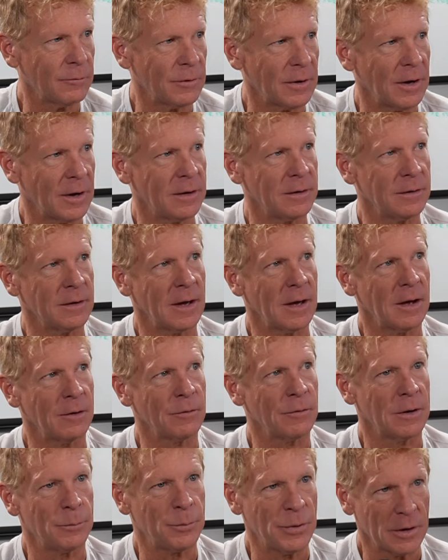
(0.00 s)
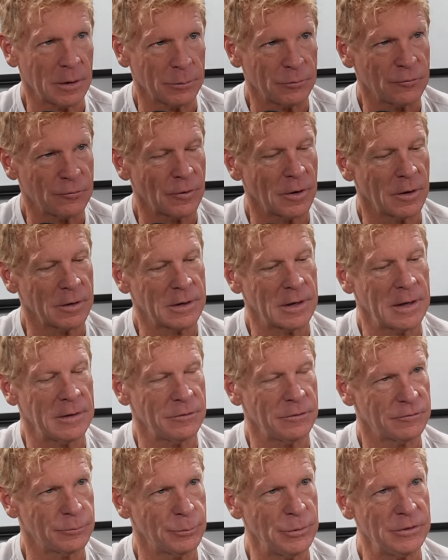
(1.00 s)
rod and the hot rod pickup truck and
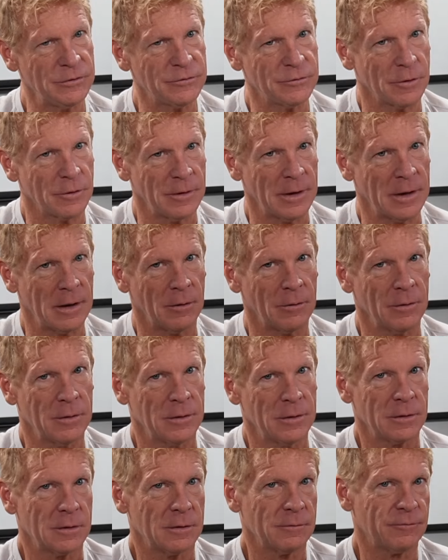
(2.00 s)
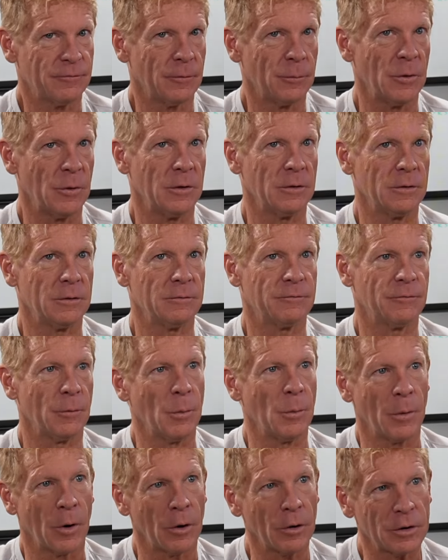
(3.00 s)
the Speedstar now, from a
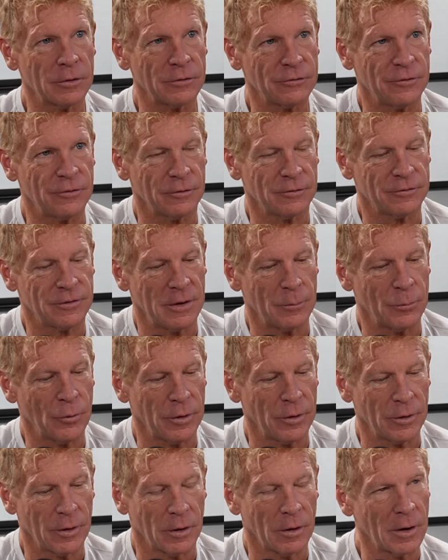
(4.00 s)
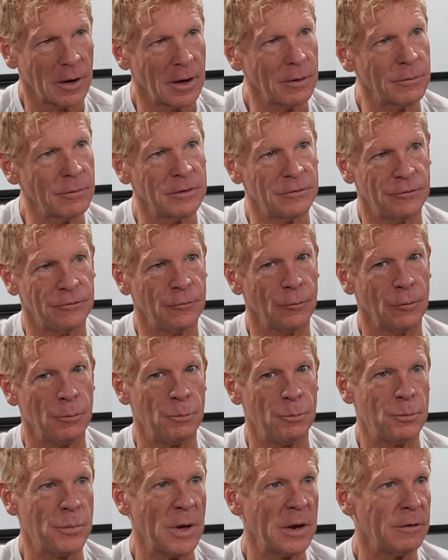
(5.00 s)
market share standpoint, our hot rods are
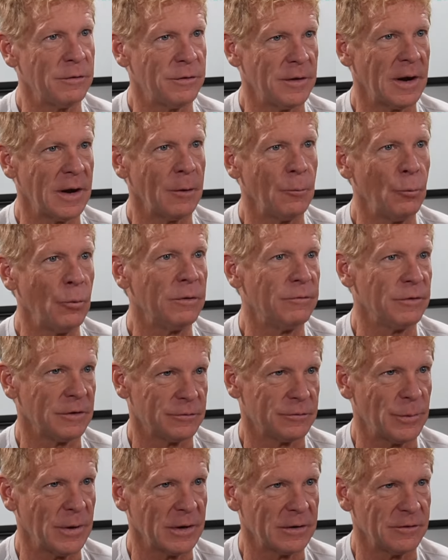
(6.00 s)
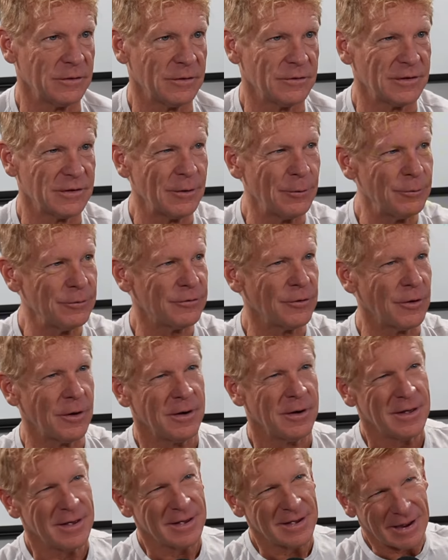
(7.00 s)
doing better than I would have expected. Because I always
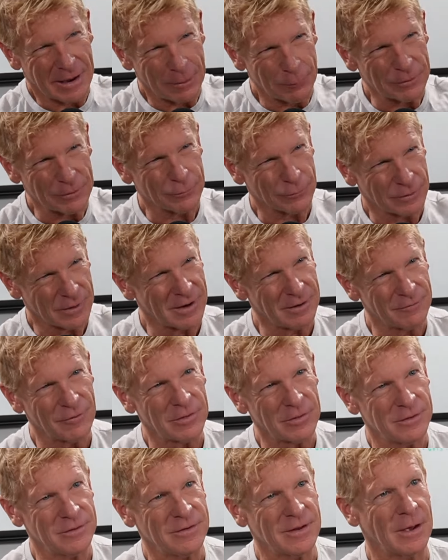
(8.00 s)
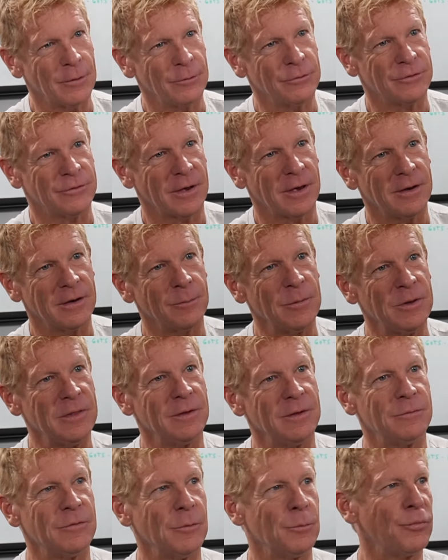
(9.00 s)
thought hot rods were kind of on the downside. I mean,
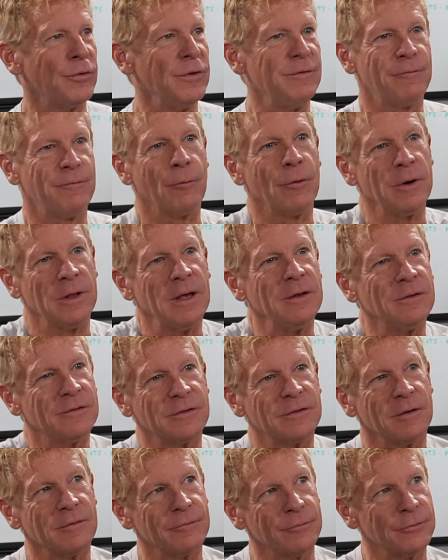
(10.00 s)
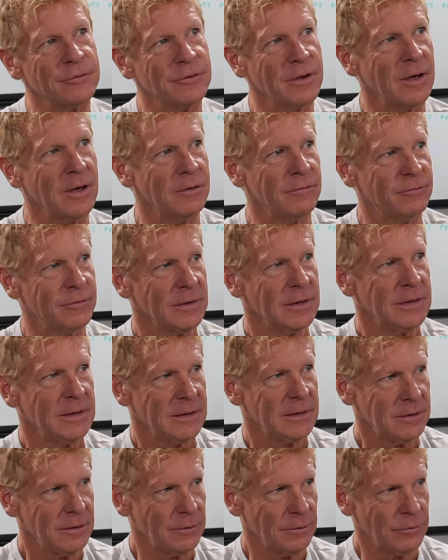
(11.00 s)
the pre-48 stuff was kind of,
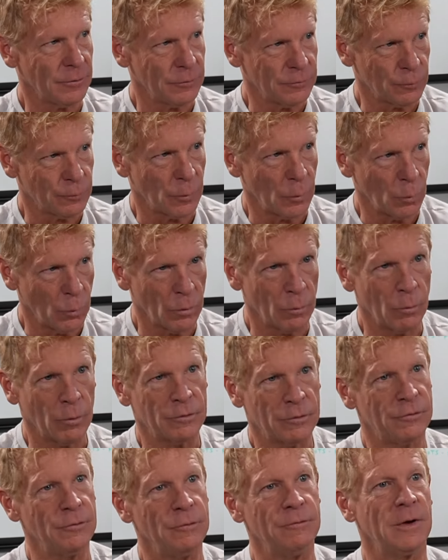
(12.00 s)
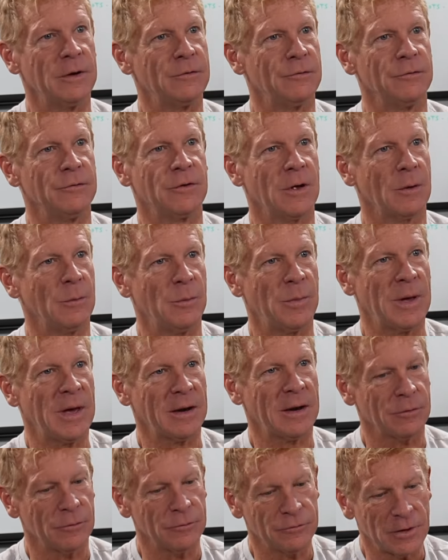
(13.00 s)
you know, those were World War II veterans coming back
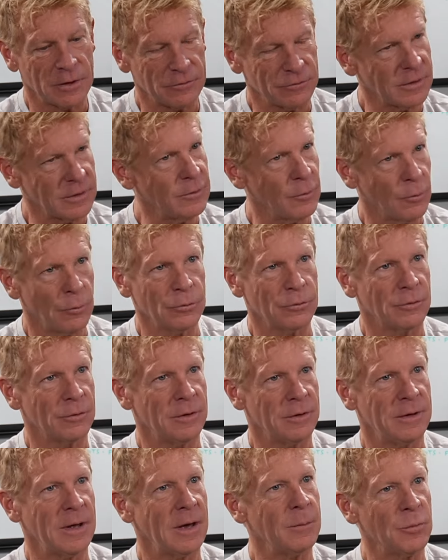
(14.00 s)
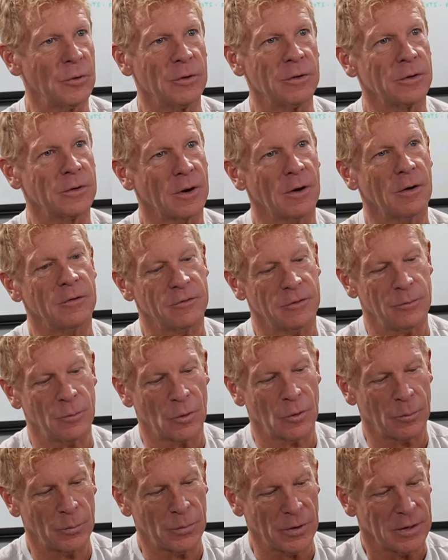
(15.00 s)
and those guys getting older and not building cars
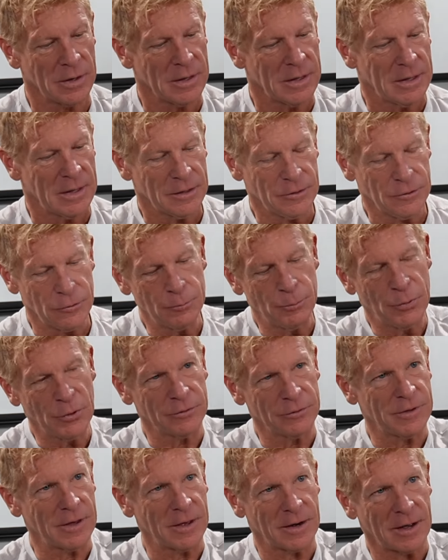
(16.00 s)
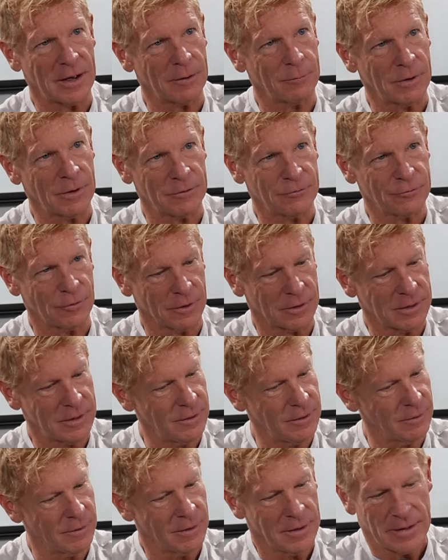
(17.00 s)
anymore. But you built that hot rod truck
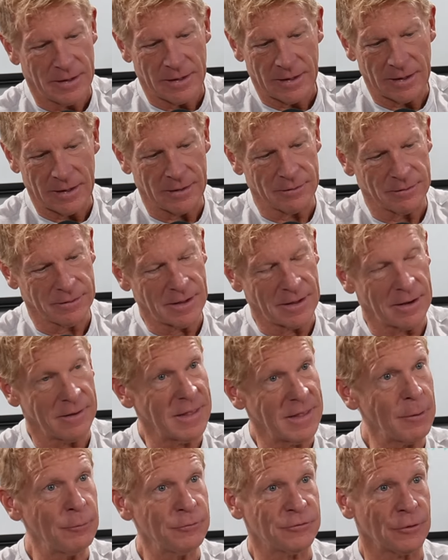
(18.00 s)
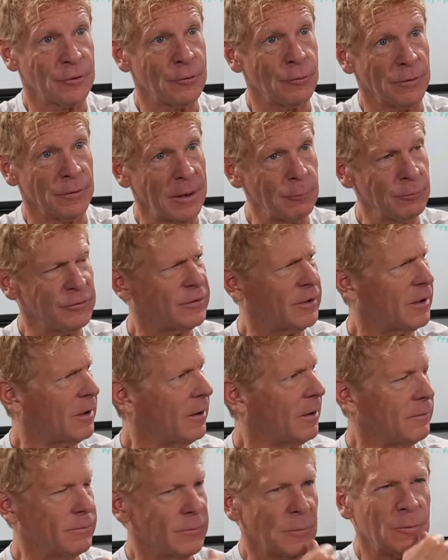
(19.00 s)
here and got, and that was a cool, that was
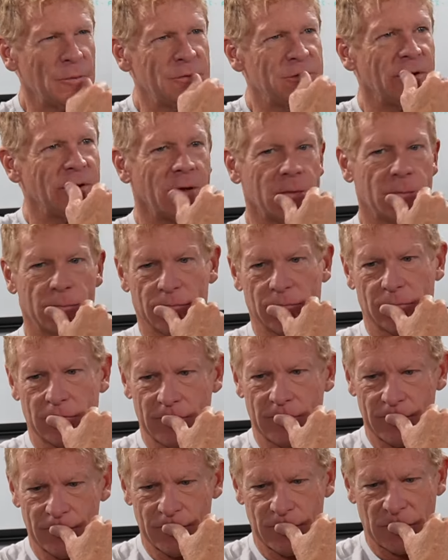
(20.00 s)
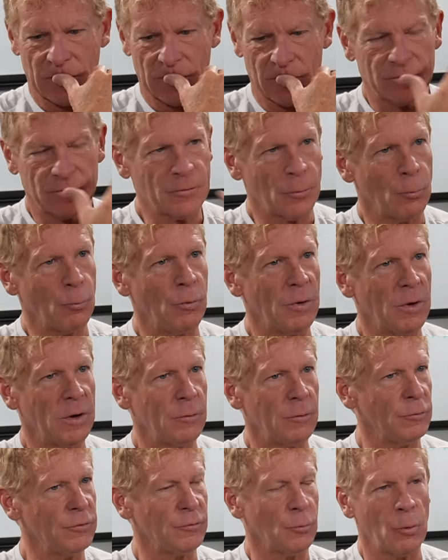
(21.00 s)
a, was it a, It
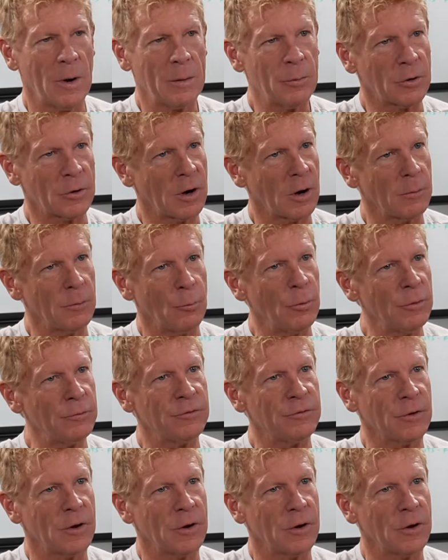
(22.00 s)
was a Weber carburetor. What was the